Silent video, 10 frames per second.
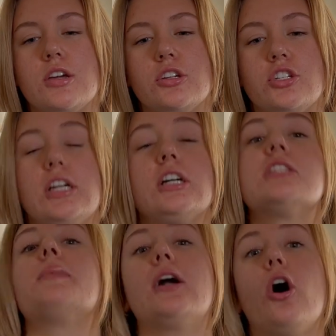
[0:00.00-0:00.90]
She got
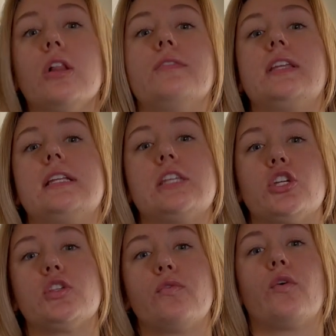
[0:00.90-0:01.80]
to make all of the
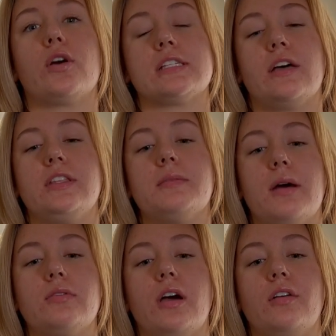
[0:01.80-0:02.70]
decisions for herself. The
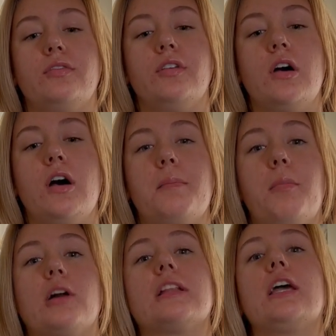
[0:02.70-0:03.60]
amount of
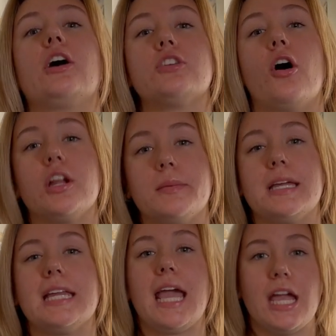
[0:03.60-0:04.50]
bodily
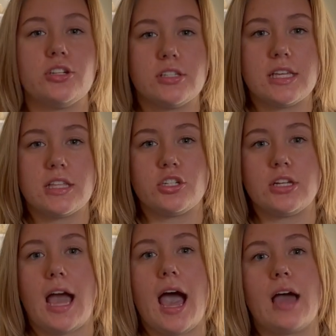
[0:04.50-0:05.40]
autonomy and agency that
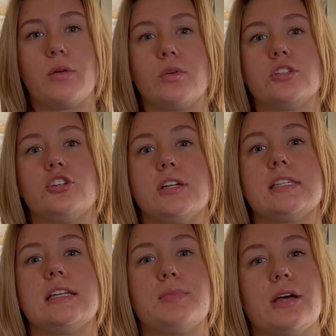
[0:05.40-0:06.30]
she had once she had
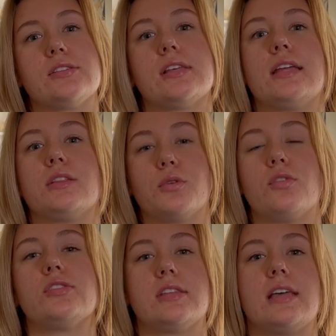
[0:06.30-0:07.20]
stepped outside the
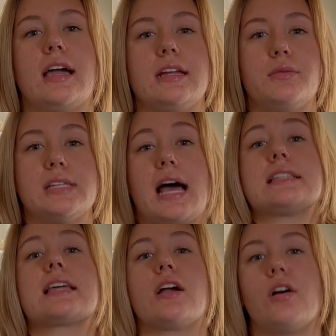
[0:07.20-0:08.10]
roles society was
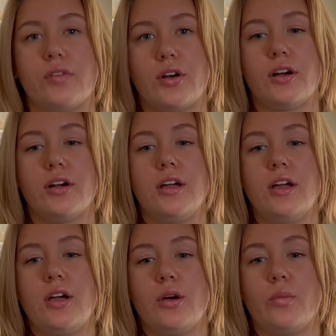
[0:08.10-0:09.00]
asking of her
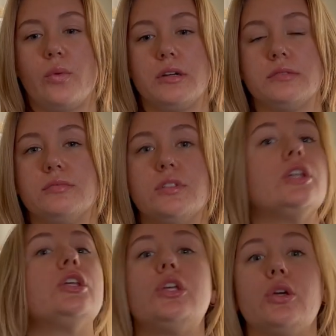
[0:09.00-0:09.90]
were
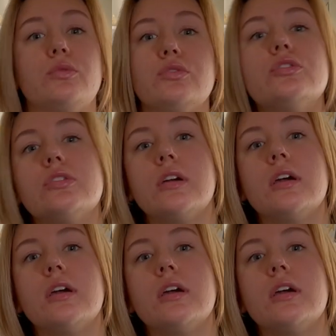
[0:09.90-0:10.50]
huge.